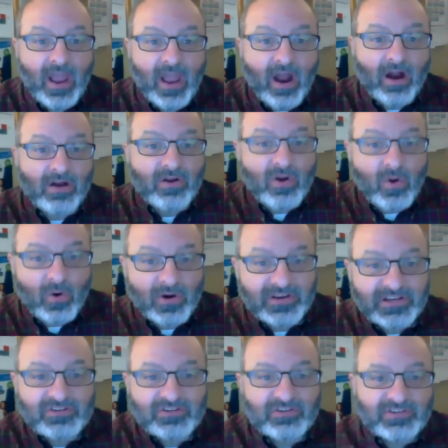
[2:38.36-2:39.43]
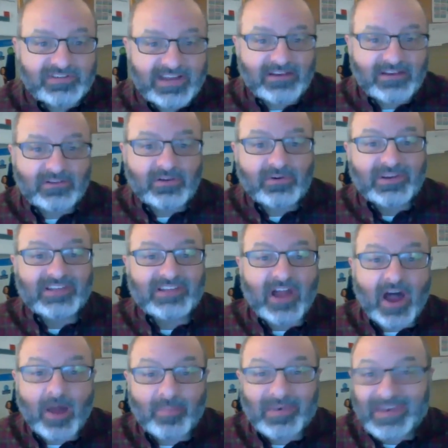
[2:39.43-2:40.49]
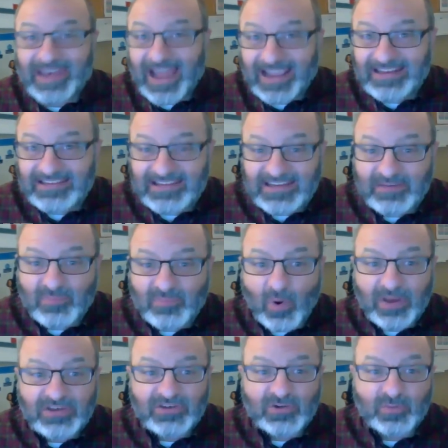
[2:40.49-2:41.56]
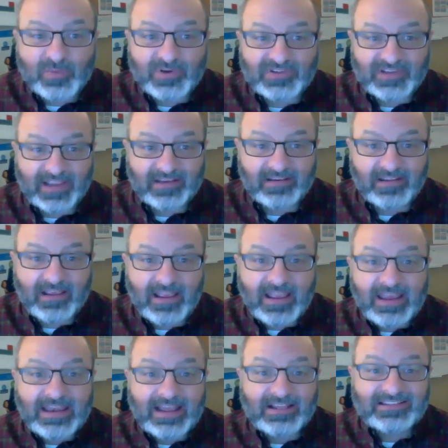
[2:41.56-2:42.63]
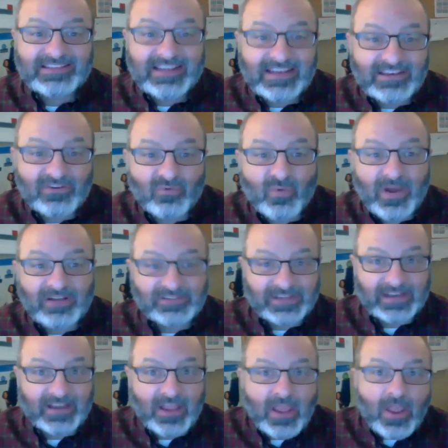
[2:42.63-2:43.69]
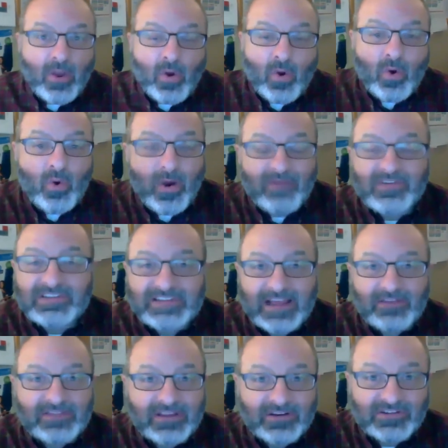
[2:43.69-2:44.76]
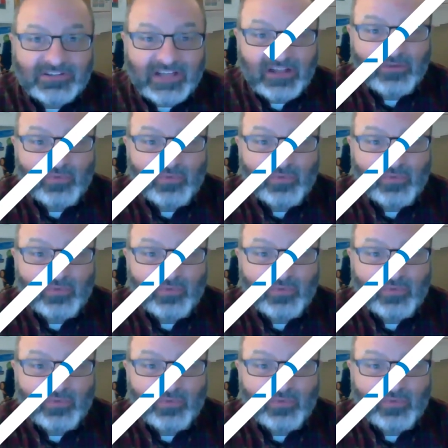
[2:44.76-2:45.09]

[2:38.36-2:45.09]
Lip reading: Our core digital standalone is up 19.2%. Now let's get into welding. Whoever's out there selling